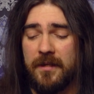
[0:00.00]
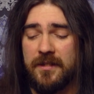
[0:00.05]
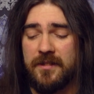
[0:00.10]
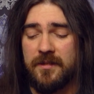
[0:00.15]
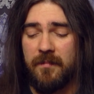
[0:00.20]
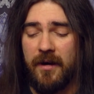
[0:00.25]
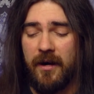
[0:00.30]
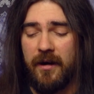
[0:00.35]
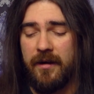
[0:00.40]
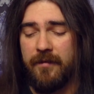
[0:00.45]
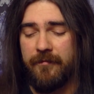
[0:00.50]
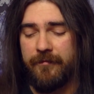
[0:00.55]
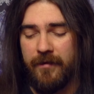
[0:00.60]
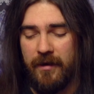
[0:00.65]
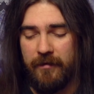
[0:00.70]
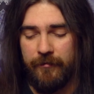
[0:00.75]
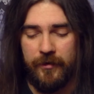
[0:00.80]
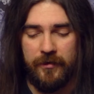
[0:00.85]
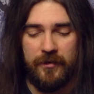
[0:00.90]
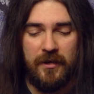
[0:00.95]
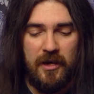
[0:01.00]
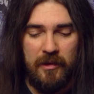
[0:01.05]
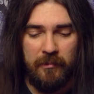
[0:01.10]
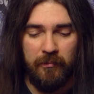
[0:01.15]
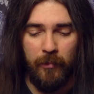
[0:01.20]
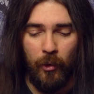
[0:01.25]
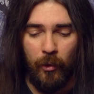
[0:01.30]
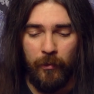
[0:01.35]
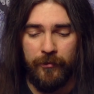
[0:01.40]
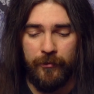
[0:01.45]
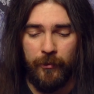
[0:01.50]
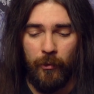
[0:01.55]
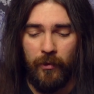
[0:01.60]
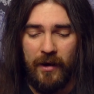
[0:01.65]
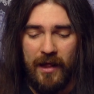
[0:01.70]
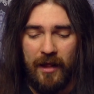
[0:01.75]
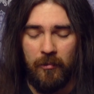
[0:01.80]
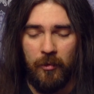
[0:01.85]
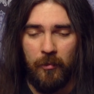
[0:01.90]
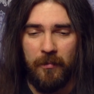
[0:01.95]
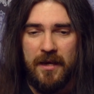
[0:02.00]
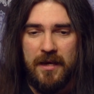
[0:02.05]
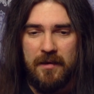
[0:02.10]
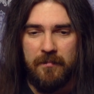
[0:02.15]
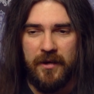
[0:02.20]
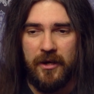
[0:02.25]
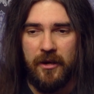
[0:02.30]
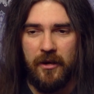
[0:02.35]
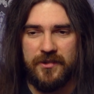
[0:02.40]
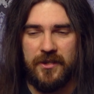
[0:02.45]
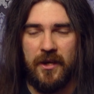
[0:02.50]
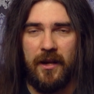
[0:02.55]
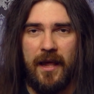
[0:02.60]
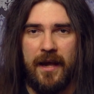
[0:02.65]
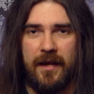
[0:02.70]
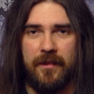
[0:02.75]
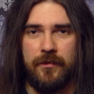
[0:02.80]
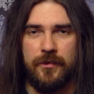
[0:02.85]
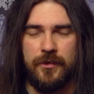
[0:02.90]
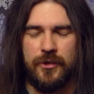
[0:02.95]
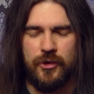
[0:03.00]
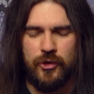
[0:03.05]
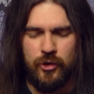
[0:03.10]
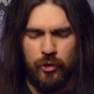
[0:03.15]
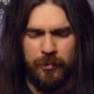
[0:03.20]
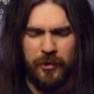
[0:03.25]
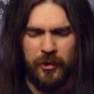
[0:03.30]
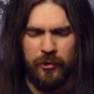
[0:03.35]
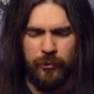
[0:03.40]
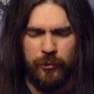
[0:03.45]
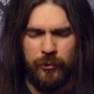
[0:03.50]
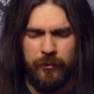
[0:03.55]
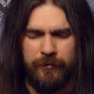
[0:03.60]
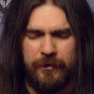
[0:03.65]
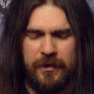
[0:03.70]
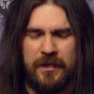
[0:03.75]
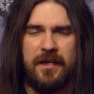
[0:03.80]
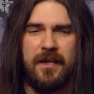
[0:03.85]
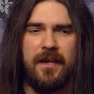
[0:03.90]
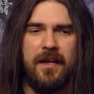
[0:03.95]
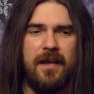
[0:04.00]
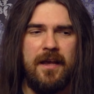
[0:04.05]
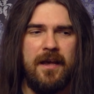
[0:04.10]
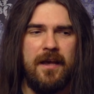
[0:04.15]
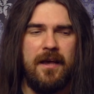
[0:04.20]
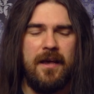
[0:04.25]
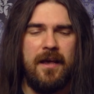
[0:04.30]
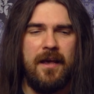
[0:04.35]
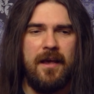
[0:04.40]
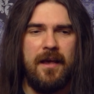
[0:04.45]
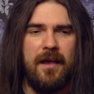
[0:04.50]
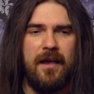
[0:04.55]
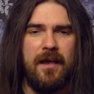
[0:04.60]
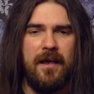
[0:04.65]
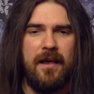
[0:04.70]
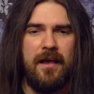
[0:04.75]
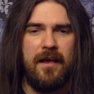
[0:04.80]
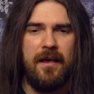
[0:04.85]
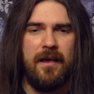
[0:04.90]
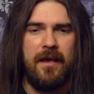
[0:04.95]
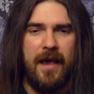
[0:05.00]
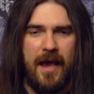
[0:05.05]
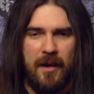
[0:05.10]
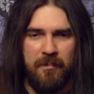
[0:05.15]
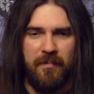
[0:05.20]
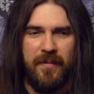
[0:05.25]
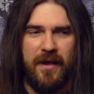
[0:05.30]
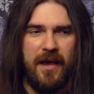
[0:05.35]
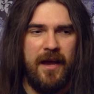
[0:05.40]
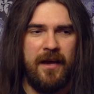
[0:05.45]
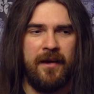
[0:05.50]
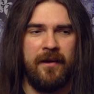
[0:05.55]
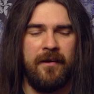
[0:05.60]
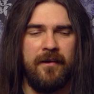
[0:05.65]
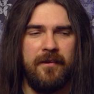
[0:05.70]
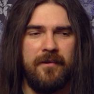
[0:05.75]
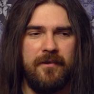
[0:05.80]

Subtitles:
It's my favorite Bolt Thrower album because I like the super groovy headbang